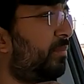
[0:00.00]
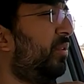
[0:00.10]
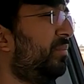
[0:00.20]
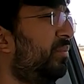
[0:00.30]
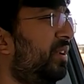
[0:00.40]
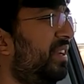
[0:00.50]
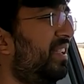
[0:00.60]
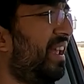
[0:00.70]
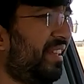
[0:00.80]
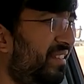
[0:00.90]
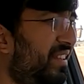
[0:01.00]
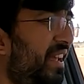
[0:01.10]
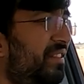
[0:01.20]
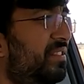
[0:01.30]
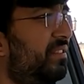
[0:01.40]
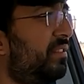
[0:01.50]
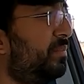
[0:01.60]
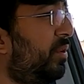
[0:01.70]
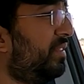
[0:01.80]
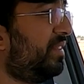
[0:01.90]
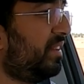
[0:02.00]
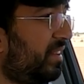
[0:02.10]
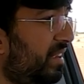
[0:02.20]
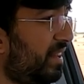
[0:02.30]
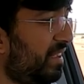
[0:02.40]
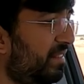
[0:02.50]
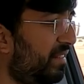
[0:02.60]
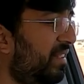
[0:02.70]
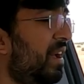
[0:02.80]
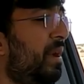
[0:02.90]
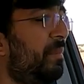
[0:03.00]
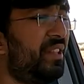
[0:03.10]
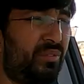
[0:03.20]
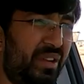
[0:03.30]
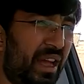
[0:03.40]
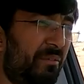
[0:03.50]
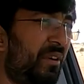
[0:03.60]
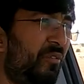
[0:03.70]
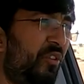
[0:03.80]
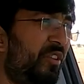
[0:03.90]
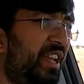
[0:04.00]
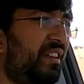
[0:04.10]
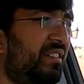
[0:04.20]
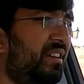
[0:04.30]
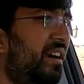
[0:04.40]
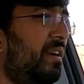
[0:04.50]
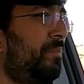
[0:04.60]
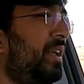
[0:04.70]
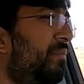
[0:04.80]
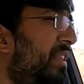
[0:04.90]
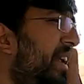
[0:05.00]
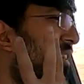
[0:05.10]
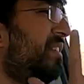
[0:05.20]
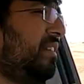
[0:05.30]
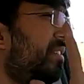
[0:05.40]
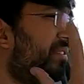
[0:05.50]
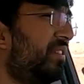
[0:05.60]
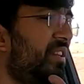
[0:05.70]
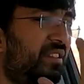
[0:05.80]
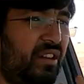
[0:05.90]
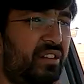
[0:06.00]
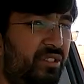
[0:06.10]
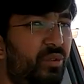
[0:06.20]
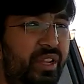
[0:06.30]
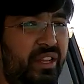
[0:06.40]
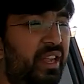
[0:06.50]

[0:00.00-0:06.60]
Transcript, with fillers: sport mode yes the engine response increases but it's only after 1500 rpm that it really starts showing